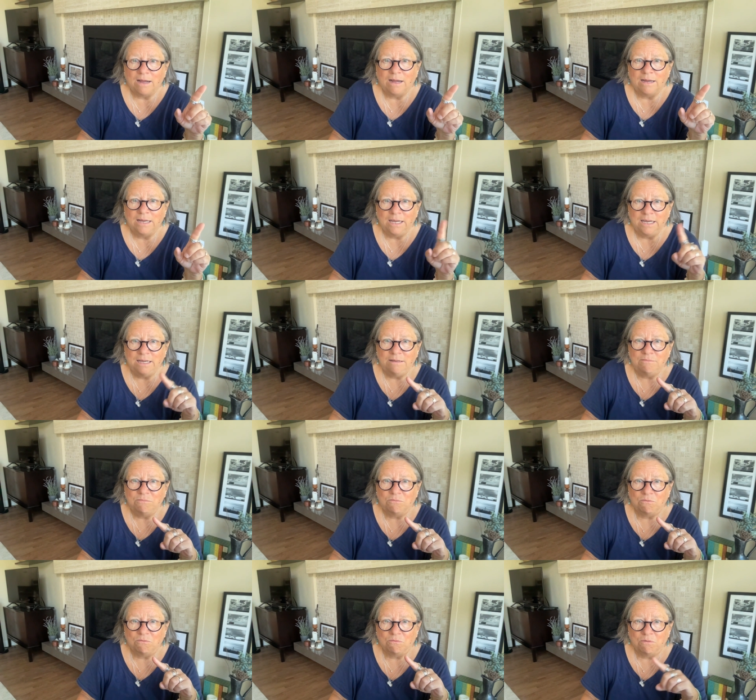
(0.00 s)
he
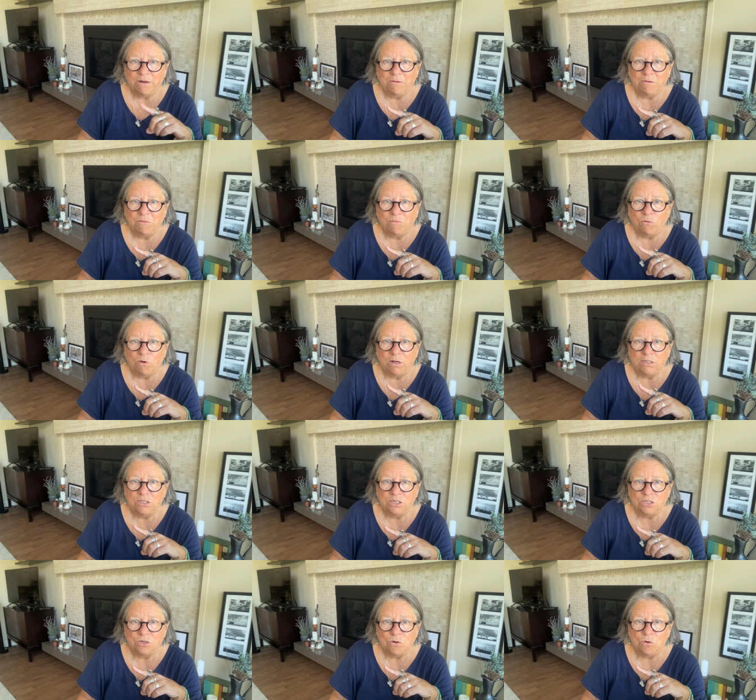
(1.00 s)
runs
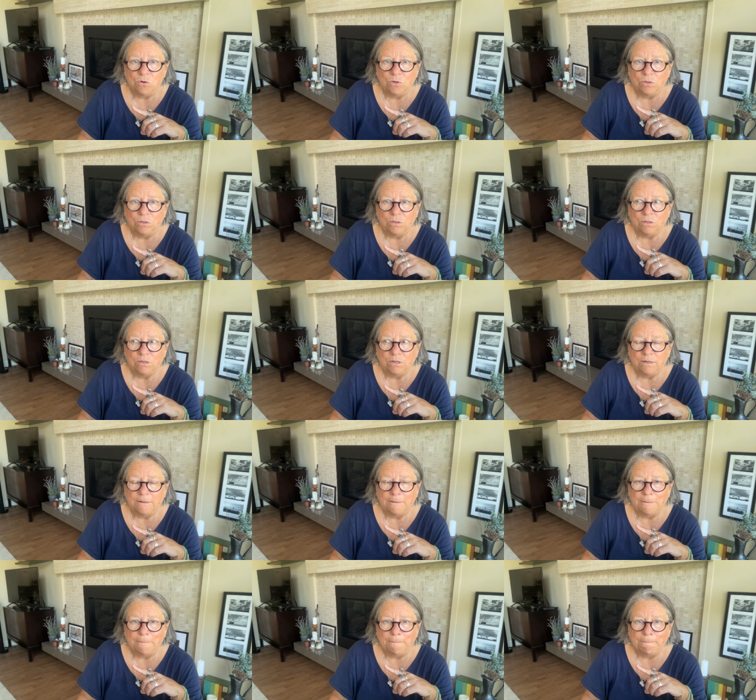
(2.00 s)
a school
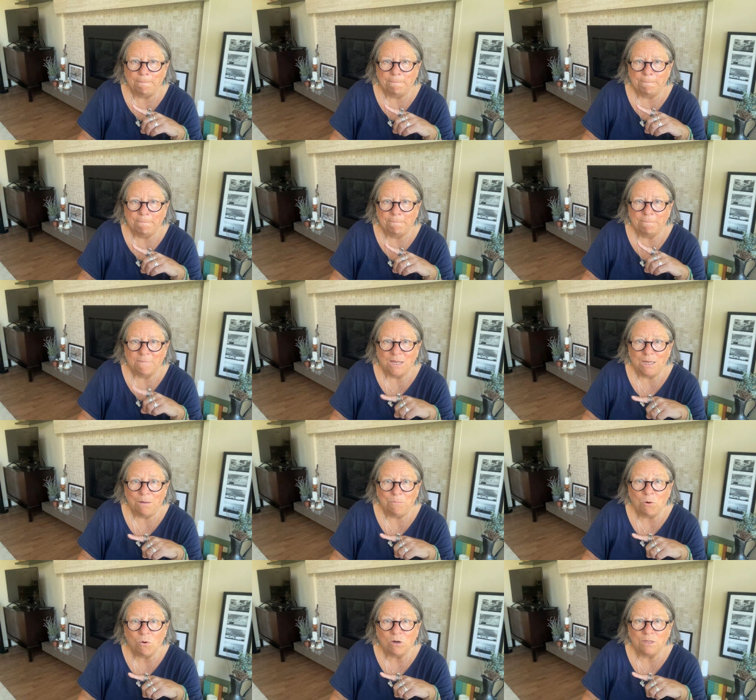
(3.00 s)
um, in
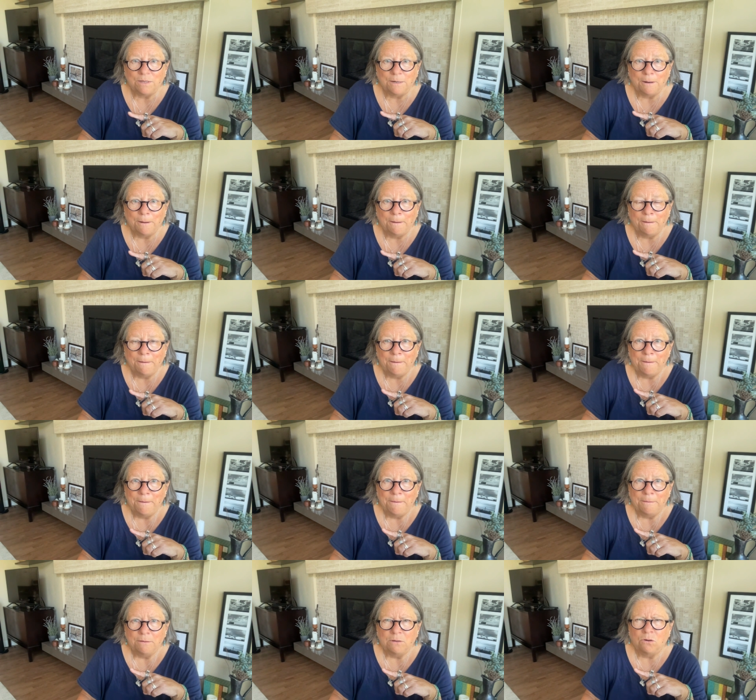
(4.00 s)
Portland,
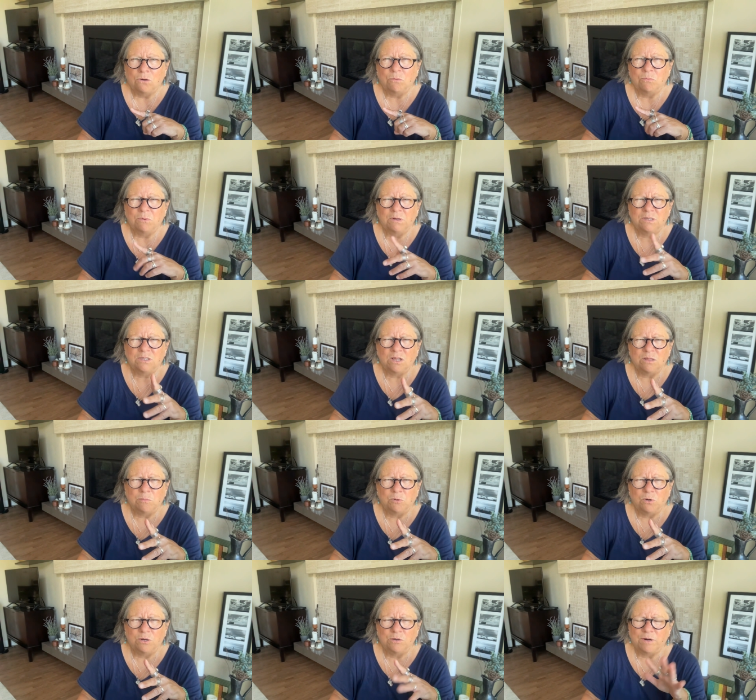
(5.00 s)
or is on the
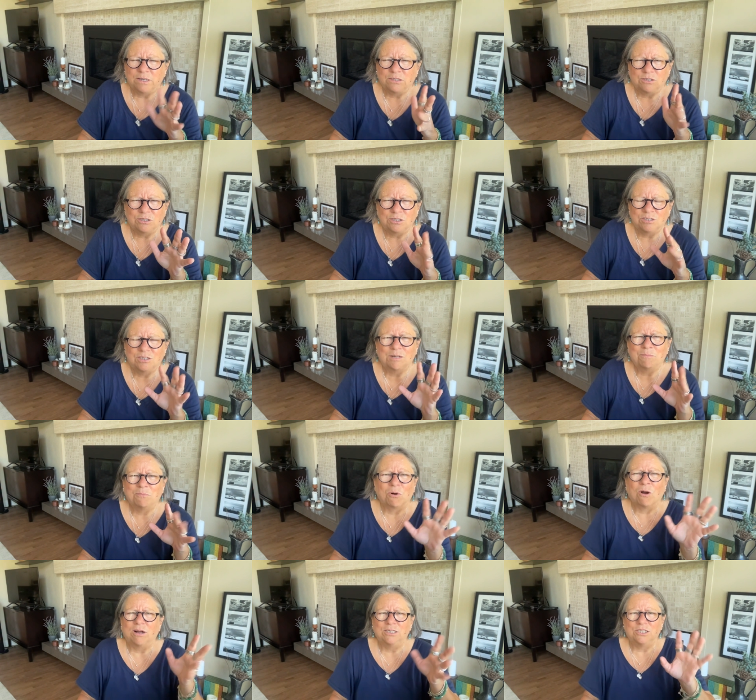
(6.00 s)
board of directors. or some
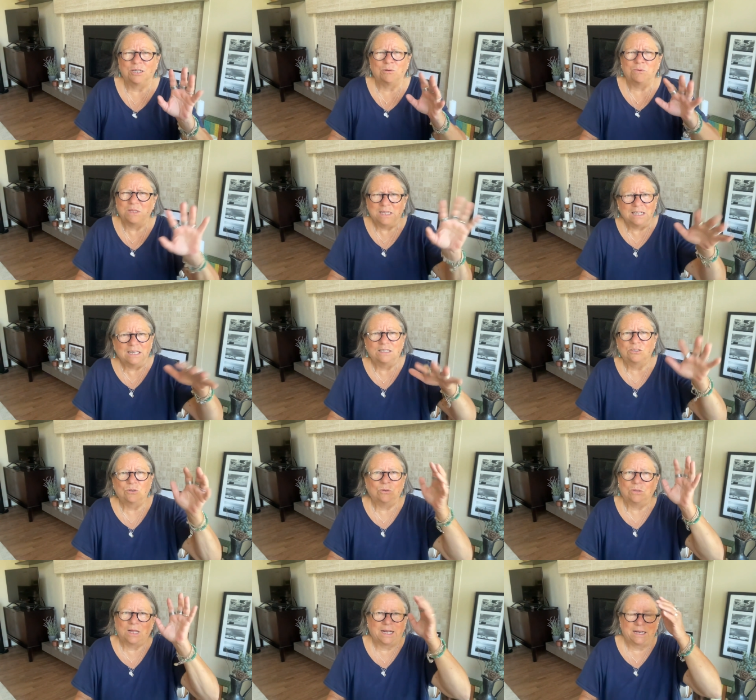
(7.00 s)
project within a
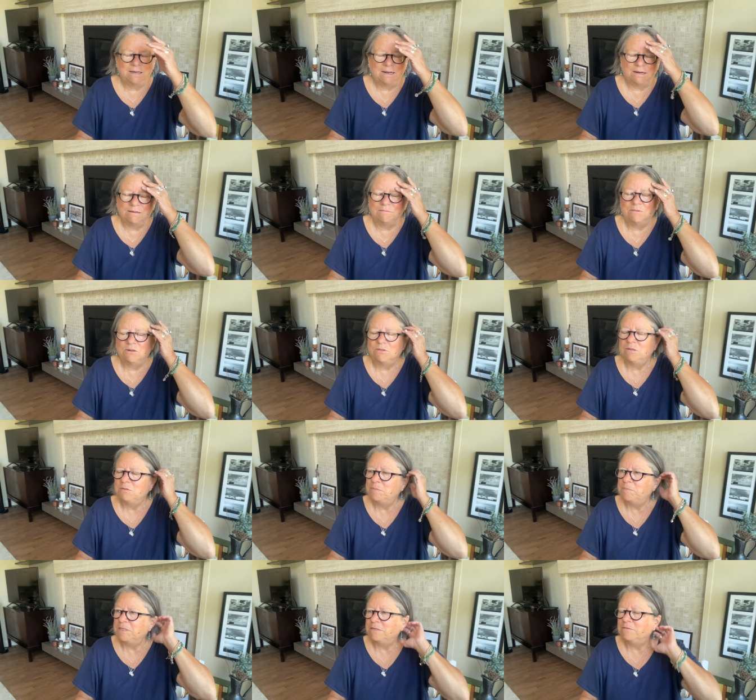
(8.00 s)
school. I, I don't know the
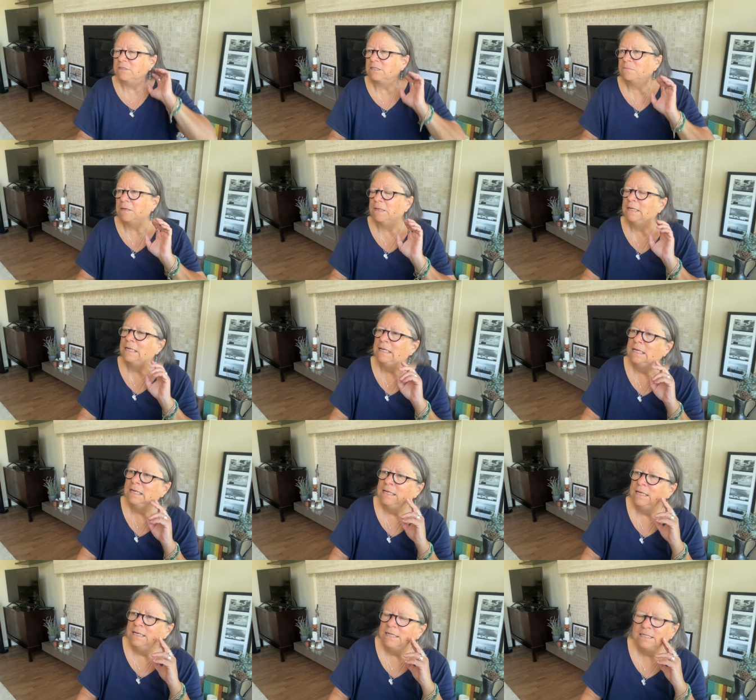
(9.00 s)
specifics, but
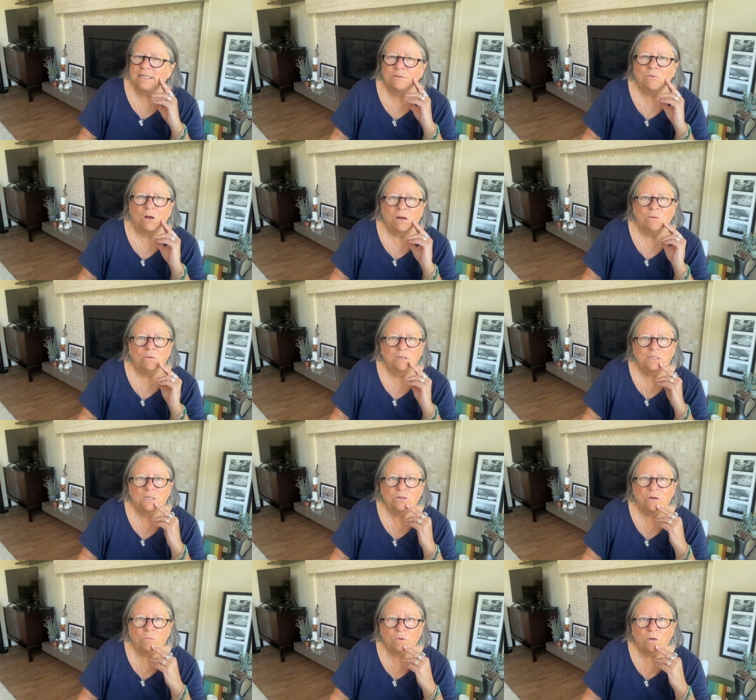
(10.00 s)
he said, well, oh, is it
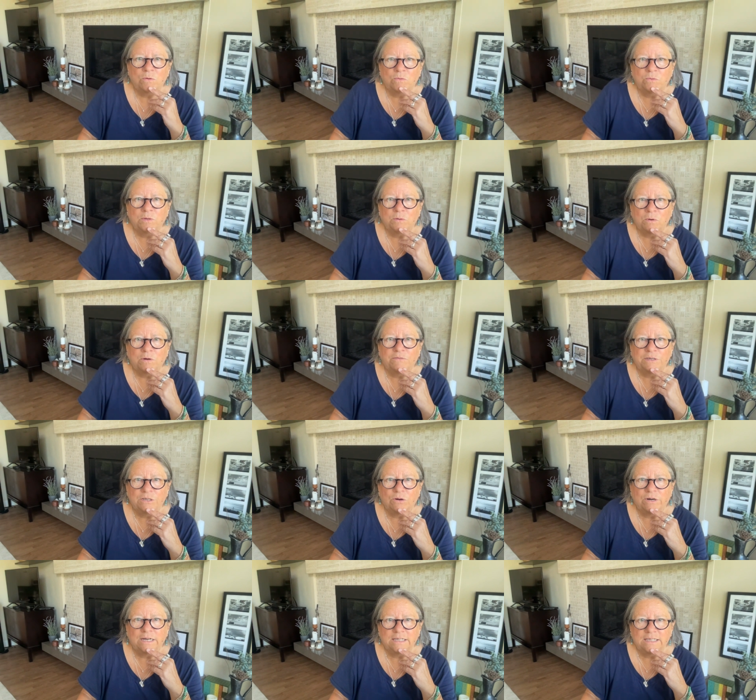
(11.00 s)
okay, what if we what if we
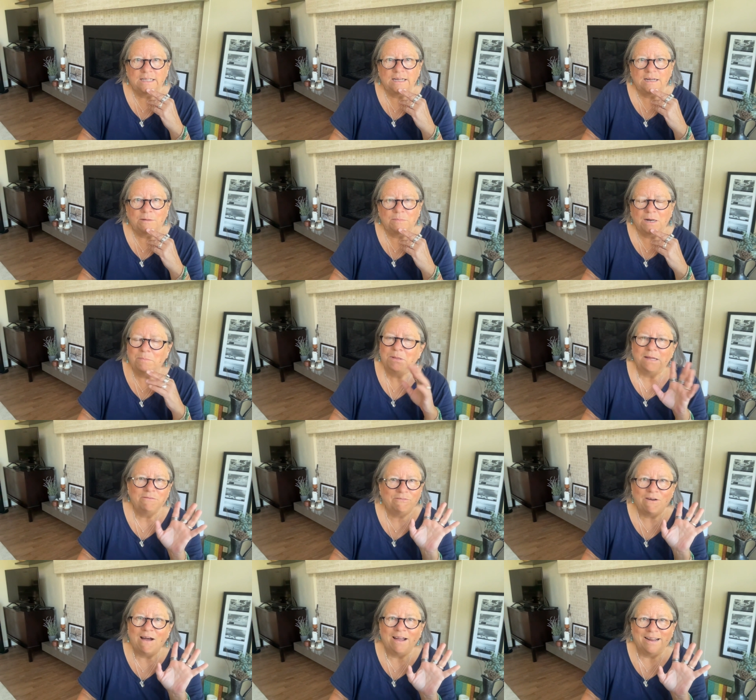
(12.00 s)
donate to them? And I'm like,
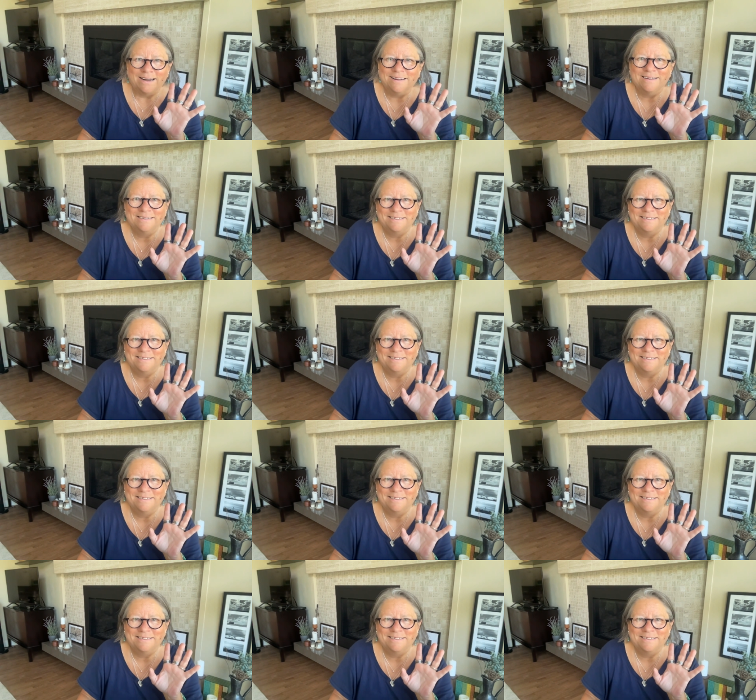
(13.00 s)
fine.